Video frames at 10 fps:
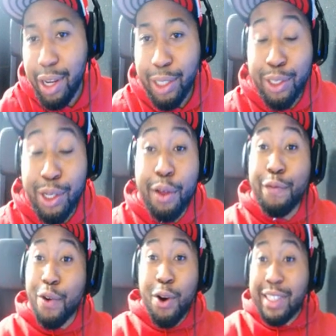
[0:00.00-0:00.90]
So the
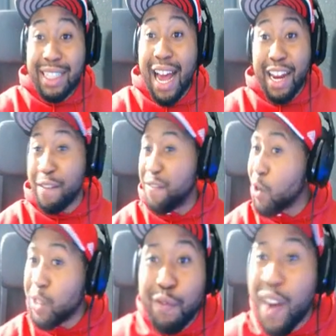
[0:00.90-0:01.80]
first line, the
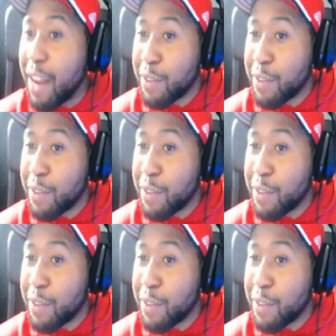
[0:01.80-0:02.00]
first five